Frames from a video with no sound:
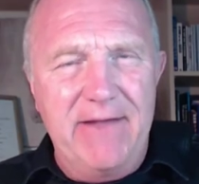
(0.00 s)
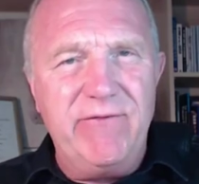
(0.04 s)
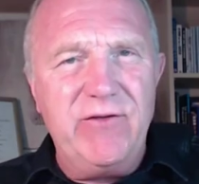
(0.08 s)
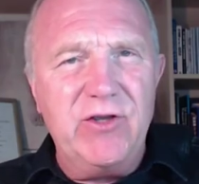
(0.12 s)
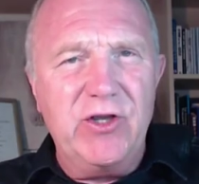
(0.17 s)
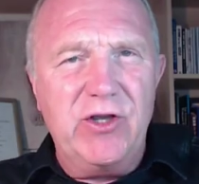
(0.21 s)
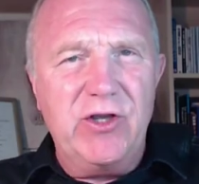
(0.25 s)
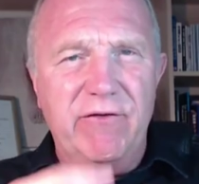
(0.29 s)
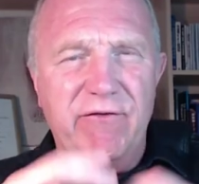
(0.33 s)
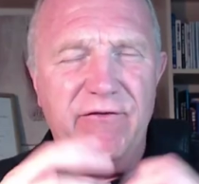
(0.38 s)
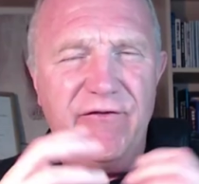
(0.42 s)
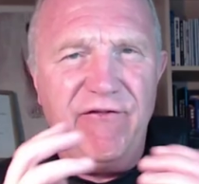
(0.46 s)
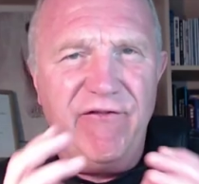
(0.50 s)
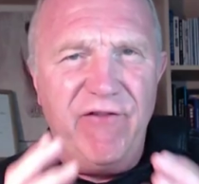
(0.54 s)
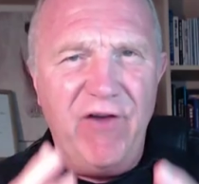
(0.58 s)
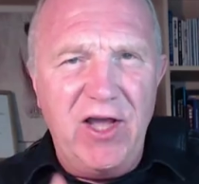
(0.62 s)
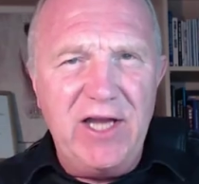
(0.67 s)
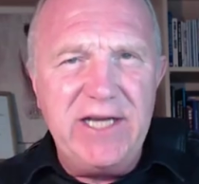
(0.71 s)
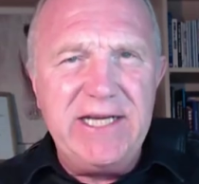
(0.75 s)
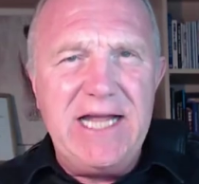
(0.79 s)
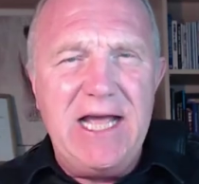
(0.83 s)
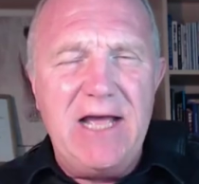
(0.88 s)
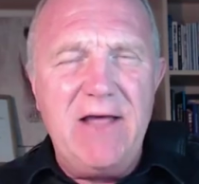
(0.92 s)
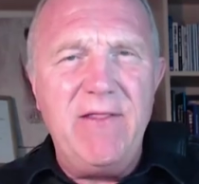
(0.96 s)
If you can
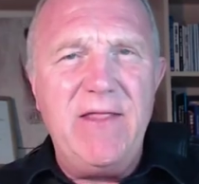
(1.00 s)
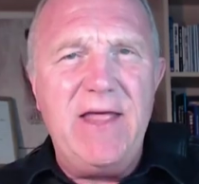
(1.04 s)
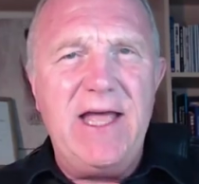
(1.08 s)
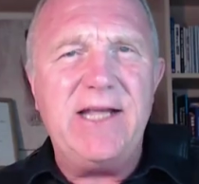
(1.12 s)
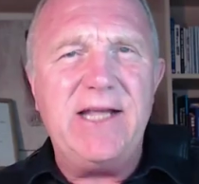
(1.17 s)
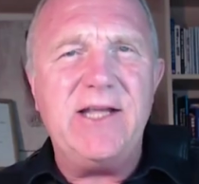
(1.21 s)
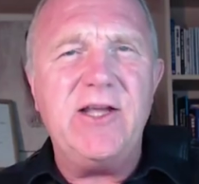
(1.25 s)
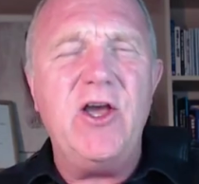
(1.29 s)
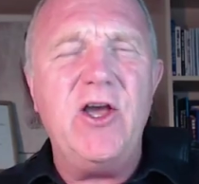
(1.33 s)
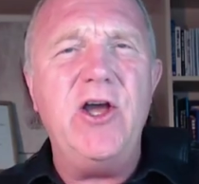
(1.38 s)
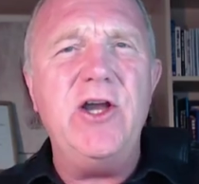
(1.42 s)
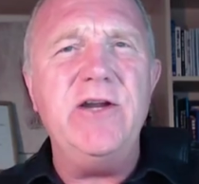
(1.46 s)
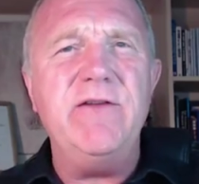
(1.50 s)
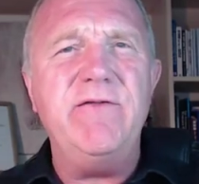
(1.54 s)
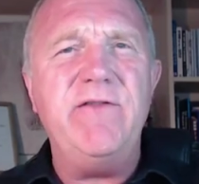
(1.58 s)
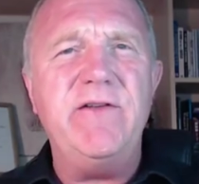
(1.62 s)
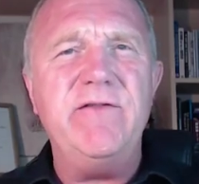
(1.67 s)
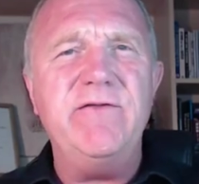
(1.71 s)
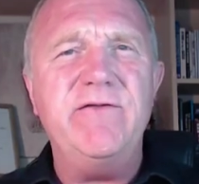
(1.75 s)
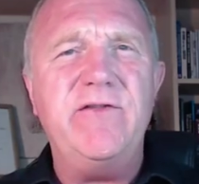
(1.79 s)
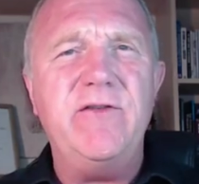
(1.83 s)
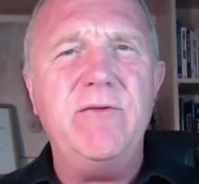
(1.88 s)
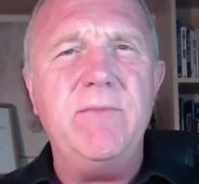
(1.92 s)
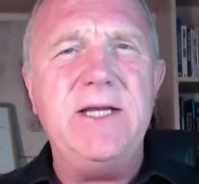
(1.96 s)
find out that kind of
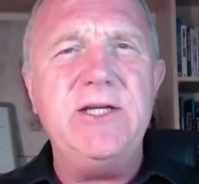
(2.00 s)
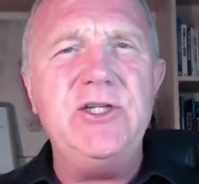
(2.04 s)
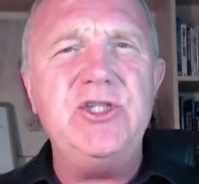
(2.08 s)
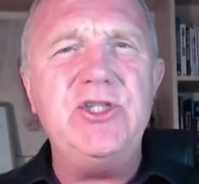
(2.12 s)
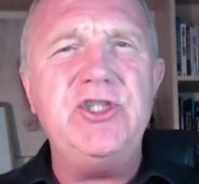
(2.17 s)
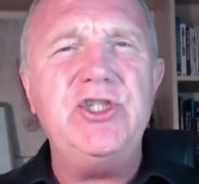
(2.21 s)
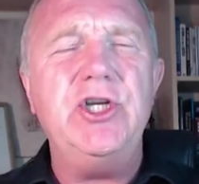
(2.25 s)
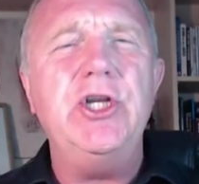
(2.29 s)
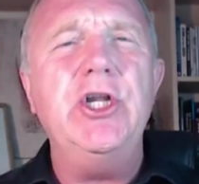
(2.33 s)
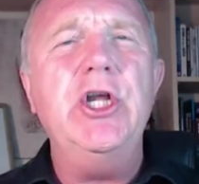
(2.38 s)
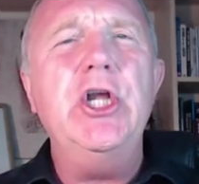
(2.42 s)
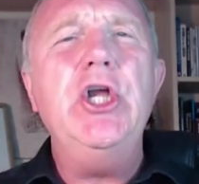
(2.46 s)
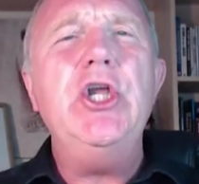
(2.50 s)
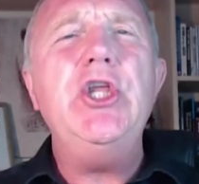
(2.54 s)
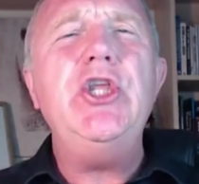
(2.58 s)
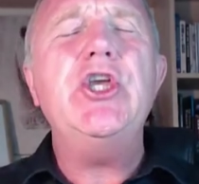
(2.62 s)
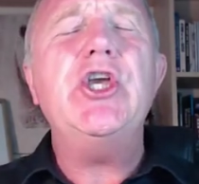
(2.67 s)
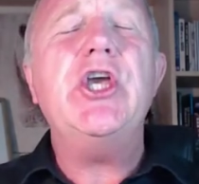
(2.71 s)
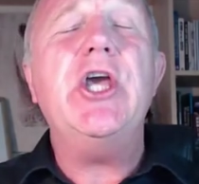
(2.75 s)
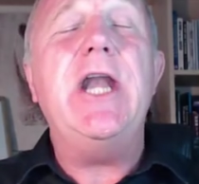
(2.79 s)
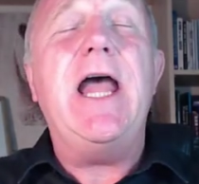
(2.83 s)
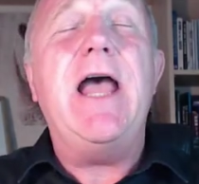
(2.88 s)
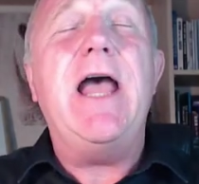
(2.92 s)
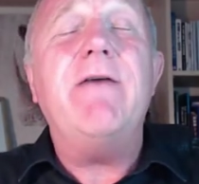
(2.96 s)
information,
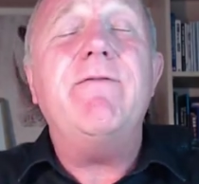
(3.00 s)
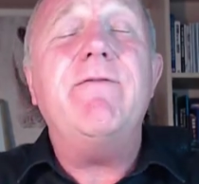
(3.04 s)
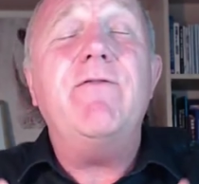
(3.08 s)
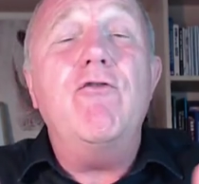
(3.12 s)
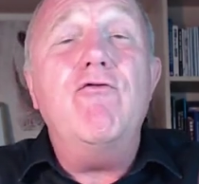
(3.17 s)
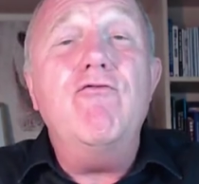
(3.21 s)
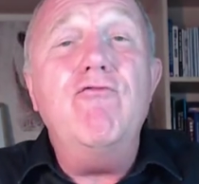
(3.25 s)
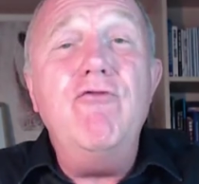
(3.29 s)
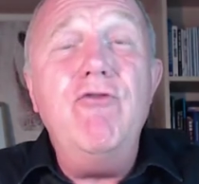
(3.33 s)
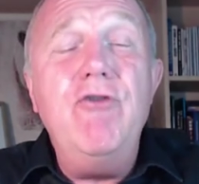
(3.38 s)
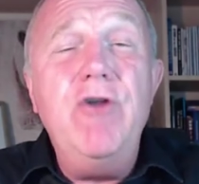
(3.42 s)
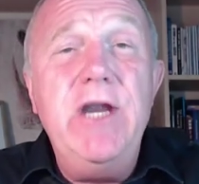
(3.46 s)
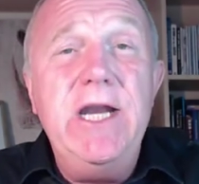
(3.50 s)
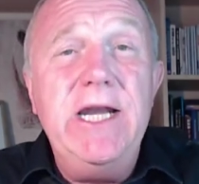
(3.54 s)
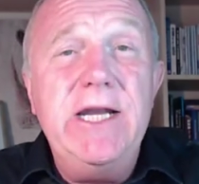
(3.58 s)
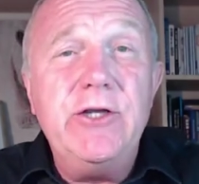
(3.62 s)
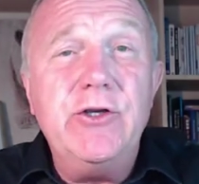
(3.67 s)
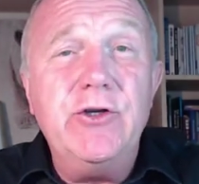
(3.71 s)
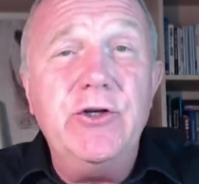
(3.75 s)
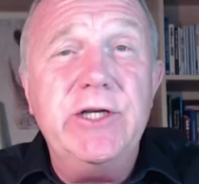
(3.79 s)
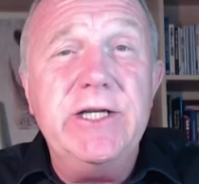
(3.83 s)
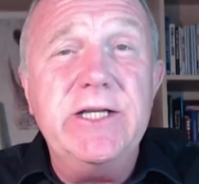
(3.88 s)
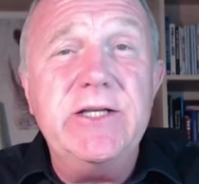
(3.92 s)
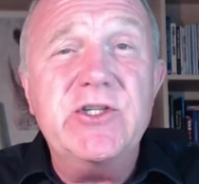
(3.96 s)
you're going to have a really
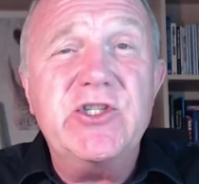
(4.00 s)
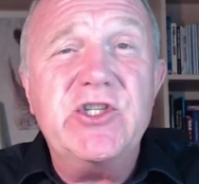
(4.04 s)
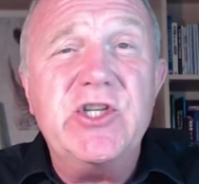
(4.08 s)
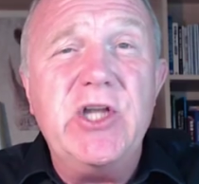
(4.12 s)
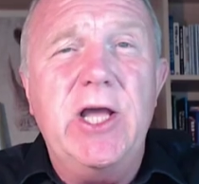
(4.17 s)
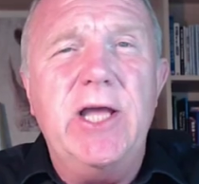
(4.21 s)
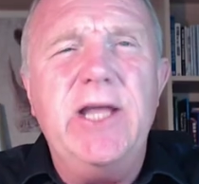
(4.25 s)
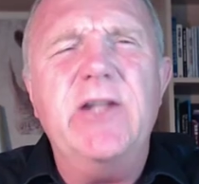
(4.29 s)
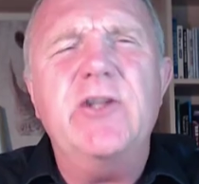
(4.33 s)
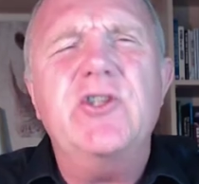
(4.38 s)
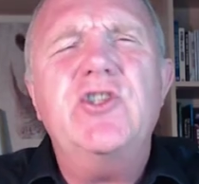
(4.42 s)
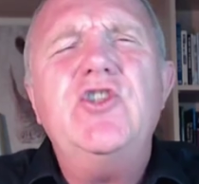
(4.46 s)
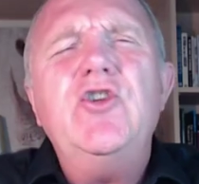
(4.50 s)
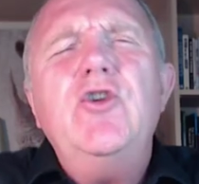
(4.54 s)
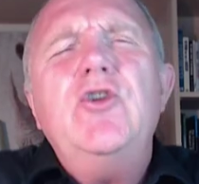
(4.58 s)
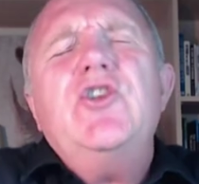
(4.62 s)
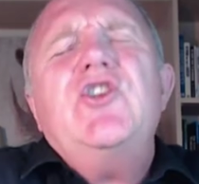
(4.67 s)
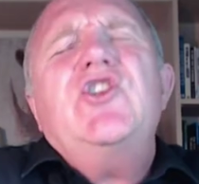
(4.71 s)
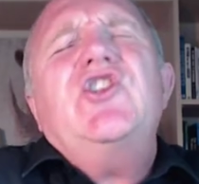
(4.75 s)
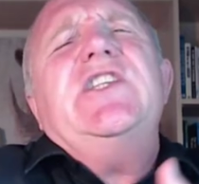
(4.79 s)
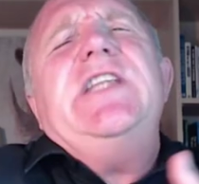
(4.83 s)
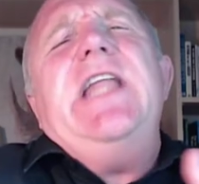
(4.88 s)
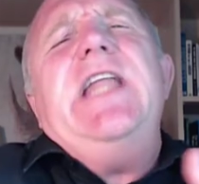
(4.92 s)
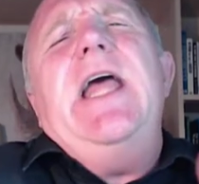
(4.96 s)
good insight, and sort
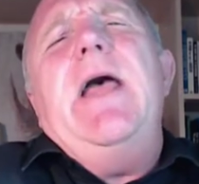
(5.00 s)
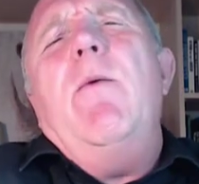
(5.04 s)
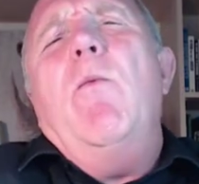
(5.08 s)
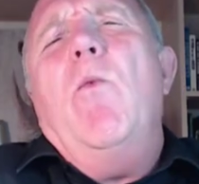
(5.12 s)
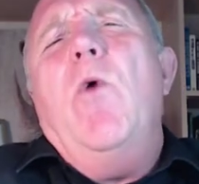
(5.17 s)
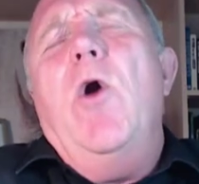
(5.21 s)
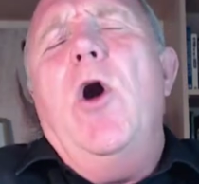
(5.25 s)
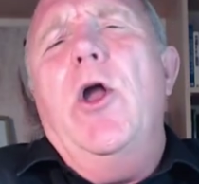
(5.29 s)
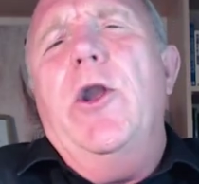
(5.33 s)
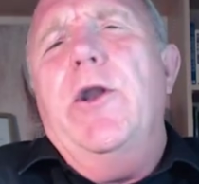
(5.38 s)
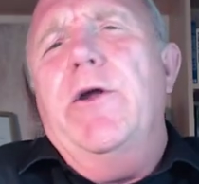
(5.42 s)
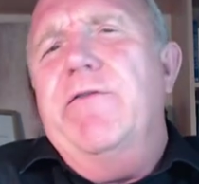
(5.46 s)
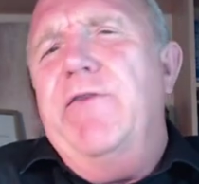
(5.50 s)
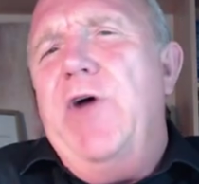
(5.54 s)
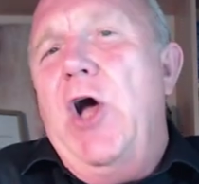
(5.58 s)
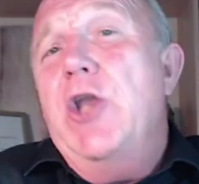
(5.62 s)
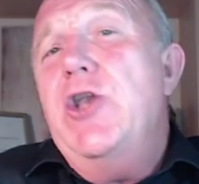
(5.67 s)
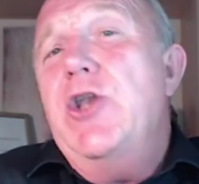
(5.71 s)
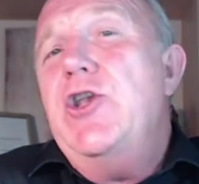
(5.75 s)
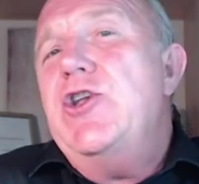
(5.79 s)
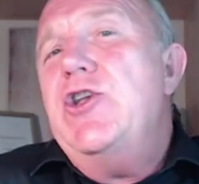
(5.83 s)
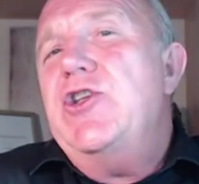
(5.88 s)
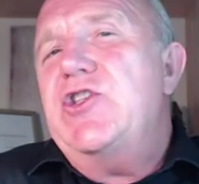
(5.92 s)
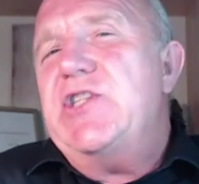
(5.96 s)
of step one of
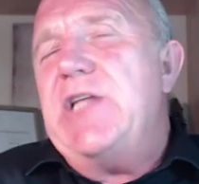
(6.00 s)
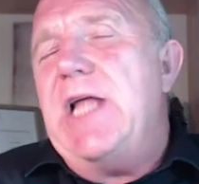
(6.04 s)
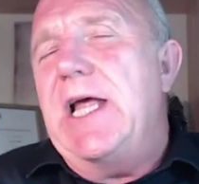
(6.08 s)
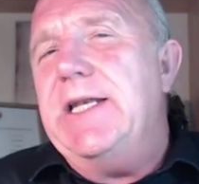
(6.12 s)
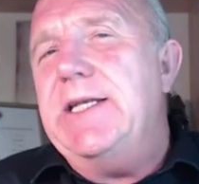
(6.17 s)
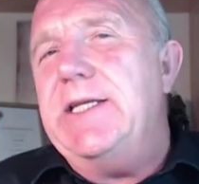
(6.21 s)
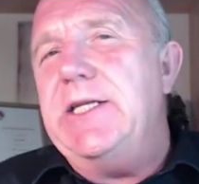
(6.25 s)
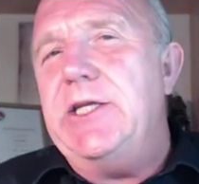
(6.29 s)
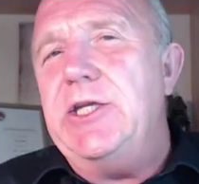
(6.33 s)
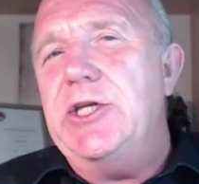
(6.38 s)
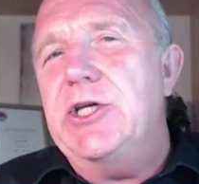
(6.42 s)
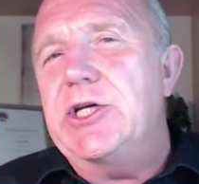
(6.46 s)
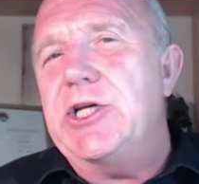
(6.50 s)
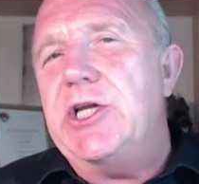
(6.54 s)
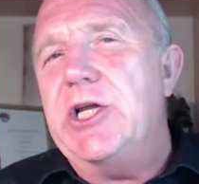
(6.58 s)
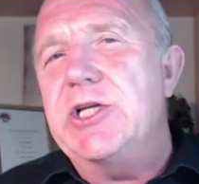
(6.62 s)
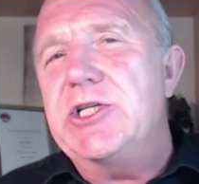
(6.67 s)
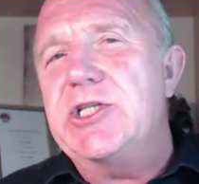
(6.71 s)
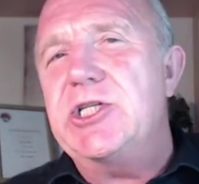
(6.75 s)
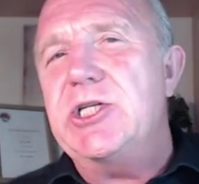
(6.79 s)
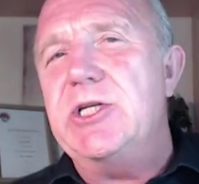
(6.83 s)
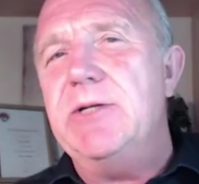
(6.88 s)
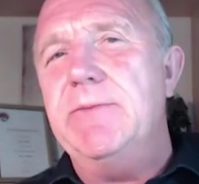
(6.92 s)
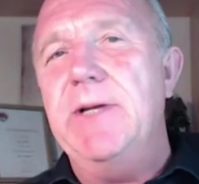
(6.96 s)
understanding your
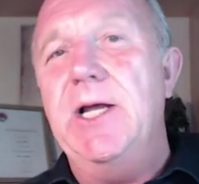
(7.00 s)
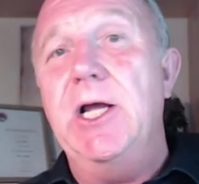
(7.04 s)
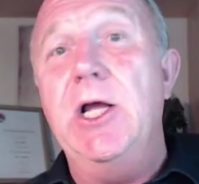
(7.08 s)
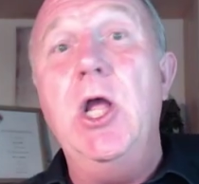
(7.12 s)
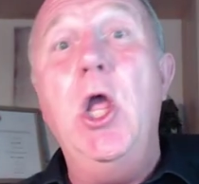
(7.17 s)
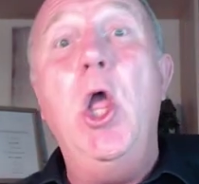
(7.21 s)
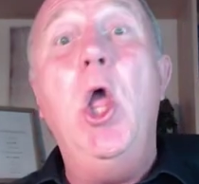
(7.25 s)
customer